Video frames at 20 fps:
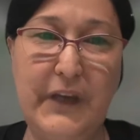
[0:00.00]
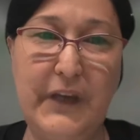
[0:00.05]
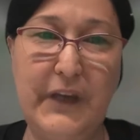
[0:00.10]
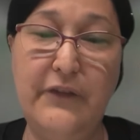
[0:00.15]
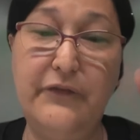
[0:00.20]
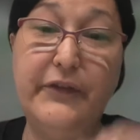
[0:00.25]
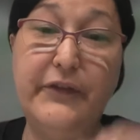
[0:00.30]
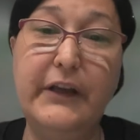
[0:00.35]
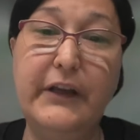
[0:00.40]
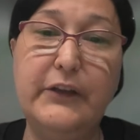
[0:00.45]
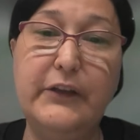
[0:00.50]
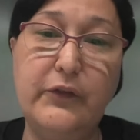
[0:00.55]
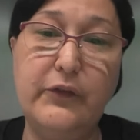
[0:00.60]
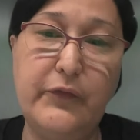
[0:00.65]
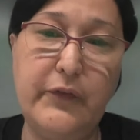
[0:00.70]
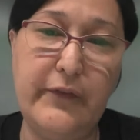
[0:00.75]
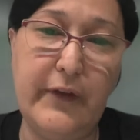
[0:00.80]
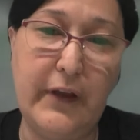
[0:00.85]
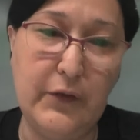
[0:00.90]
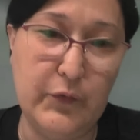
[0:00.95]
afraid
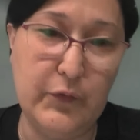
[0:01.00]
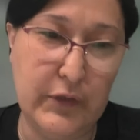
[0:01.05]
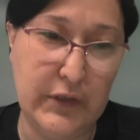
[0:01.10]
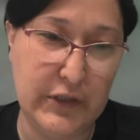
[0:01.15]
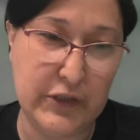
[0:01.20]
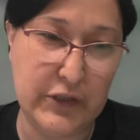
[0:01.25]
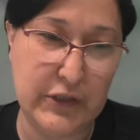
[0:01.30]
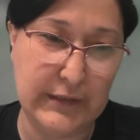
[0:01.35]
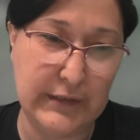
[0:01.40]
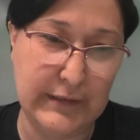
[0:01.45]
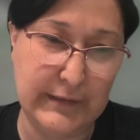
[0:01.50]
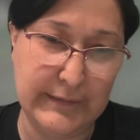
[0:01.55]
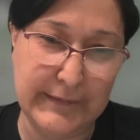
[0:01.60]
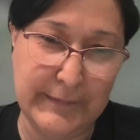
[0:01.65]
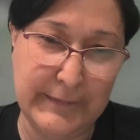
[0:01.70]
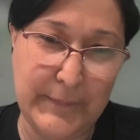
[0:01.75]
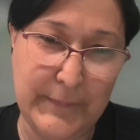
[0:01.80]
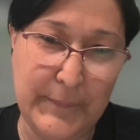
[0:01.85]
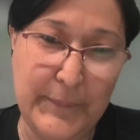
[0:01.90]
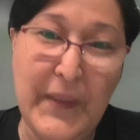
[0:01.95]
of evaluation.
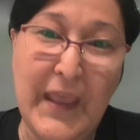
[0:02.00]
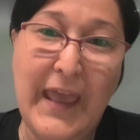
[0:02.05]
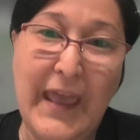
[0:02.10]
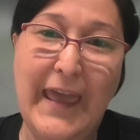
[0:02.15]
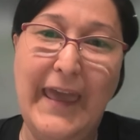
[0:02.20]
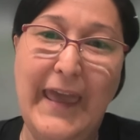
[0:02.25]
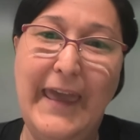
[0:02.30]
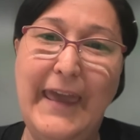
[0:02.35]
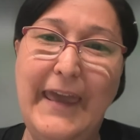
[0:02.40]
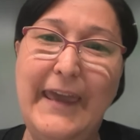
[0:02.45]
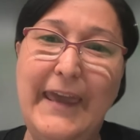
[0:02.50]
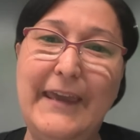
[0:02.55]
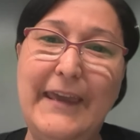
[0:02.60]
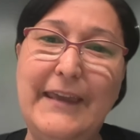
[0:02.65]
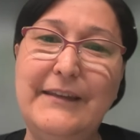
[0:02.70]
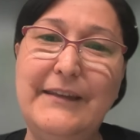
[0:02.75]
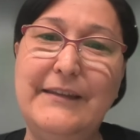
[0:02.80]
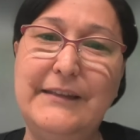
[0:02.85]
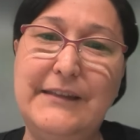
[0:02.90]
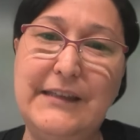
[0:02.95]

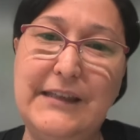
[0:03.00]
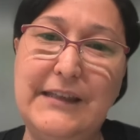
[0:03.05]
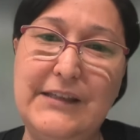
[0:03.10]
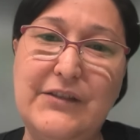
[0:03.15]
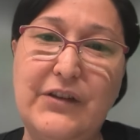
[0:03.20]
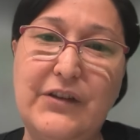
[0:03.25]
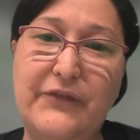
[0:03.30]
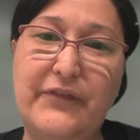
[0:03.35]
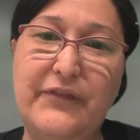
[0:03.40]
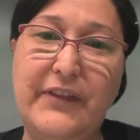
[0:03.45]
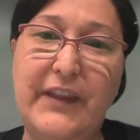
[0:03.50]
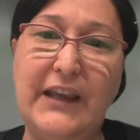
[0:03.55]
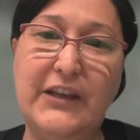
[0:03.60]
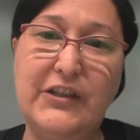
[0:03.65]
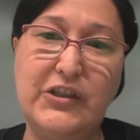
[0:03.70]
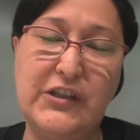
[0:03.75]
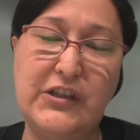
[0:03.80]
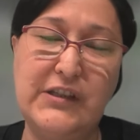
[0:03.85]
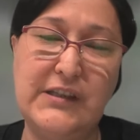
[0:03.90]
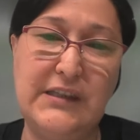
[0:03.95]
And these
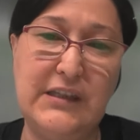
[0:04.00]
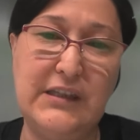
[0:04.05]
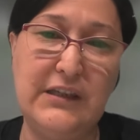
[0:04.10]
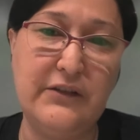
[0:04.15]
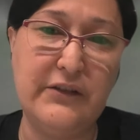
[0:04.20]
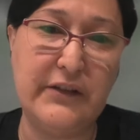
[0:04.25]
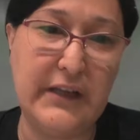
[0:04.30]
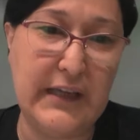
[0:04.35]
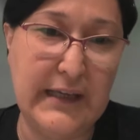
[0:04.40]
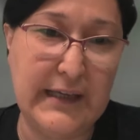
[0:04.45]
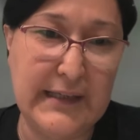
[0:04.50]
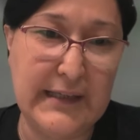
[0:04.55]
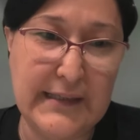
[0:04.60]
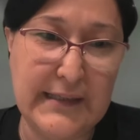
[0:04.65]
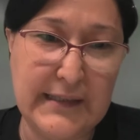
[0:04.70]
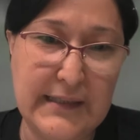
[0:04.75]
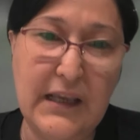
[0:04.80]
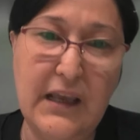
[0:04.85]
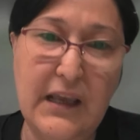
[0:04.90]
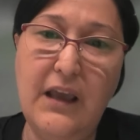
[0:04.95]
reflection
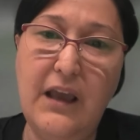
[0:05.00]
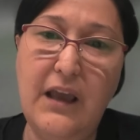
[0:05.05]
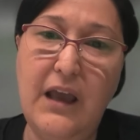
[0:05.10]
series,